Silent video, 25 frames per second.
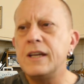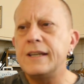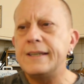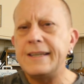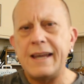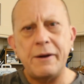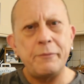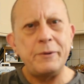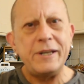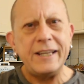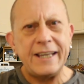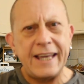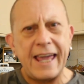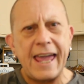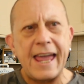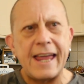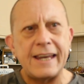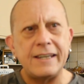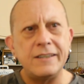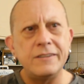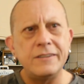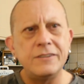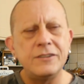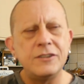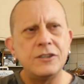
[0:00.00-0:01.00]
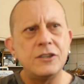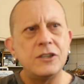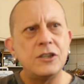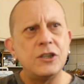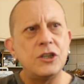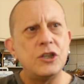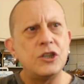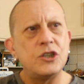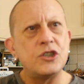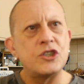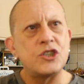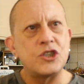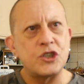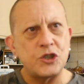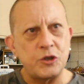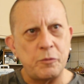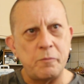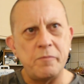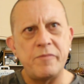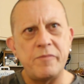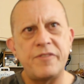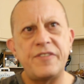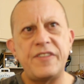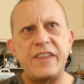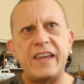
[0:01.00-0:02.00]
now and again
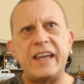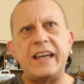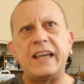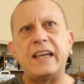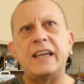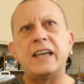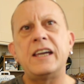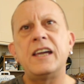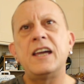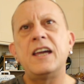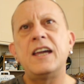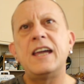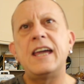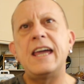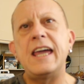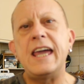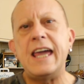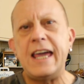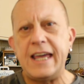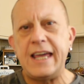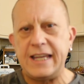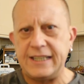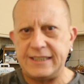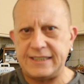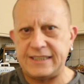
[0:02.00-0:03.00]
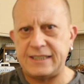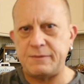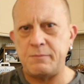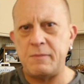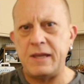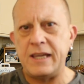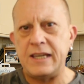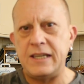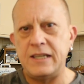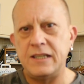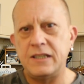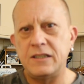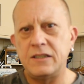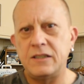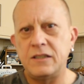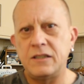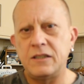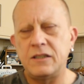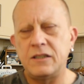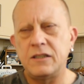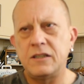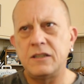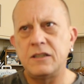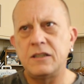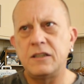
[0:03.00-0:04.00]
something hits me
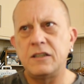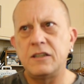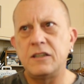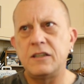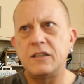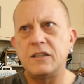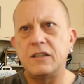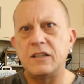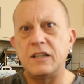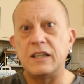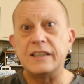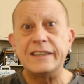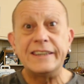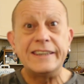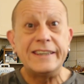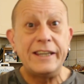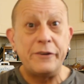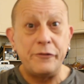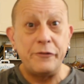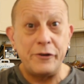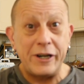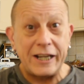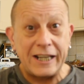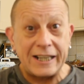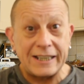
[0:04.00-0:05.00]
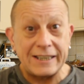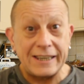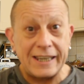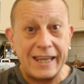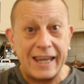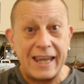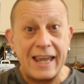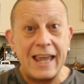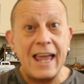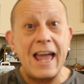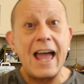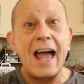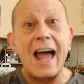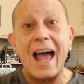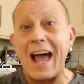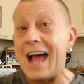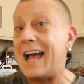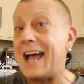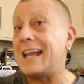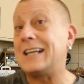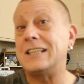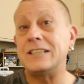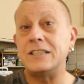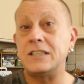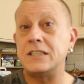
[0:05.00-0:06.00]
lyrically
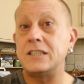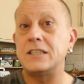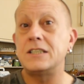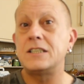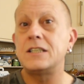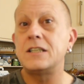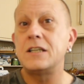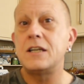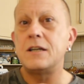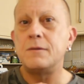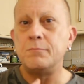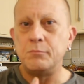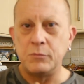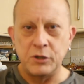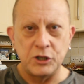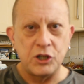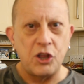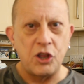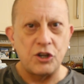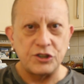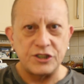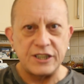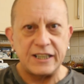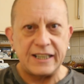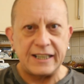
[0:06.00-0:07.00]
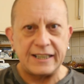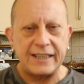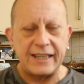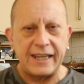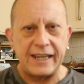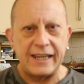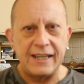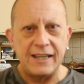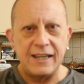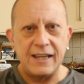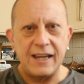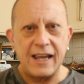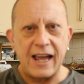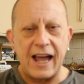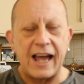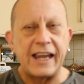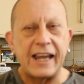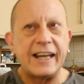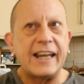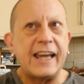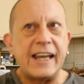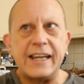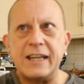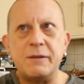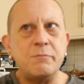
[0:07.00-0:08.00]
and melodically
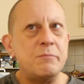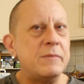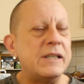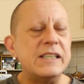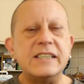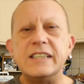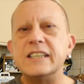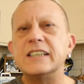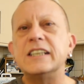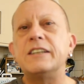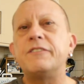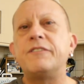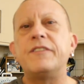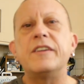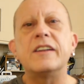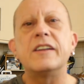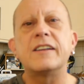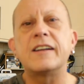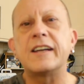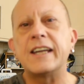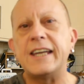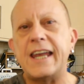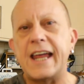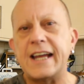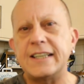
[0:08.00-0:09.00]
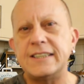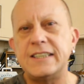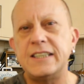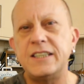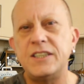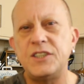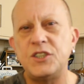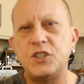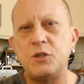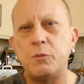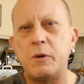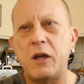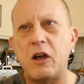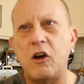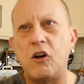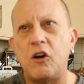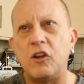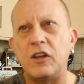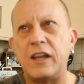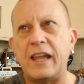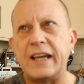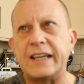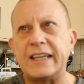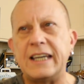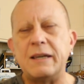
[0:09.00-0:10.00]
and I immediately feel connected to it or
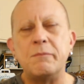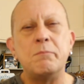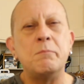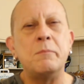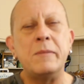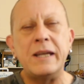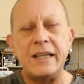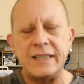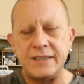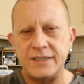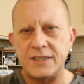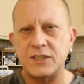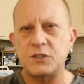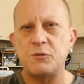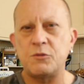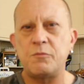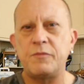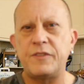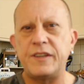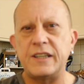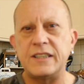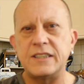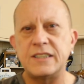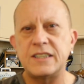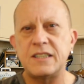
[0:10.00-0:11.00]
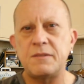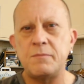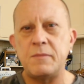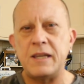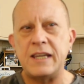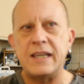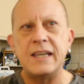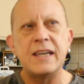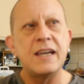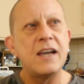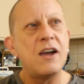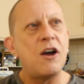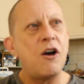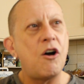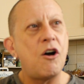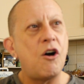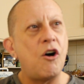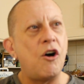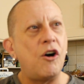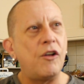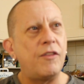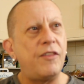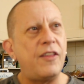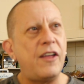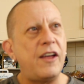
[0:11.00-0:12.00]
like it means something to me
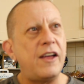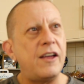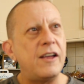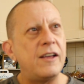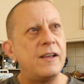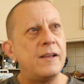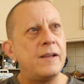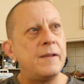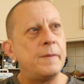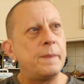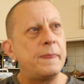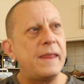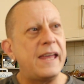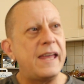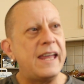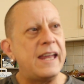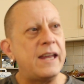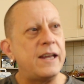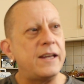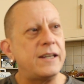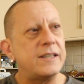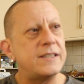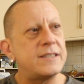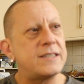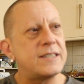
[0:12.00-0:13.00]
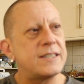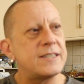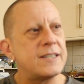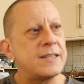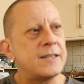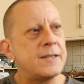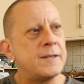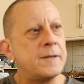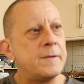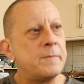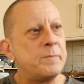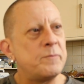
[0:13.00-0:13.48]
or that it